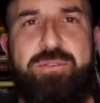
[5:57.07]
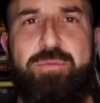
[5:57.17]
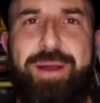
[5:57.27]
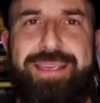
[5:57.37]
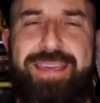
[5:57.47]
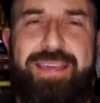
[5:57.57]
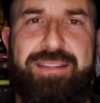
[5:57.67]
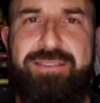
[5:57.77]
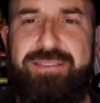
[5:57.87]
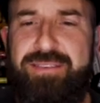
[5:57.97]
Do my
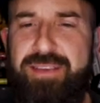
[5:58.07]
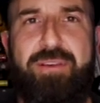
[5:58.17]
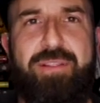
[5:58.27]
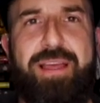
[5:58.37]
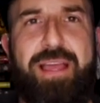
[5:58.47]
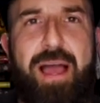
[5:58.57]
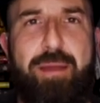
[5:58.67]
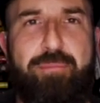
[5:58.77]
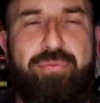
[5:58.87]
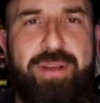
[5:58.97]
kids feel like
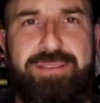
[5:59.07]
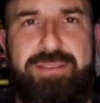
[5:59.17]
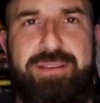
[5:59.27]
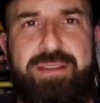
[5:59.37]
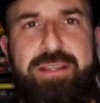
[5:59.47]
I'm present?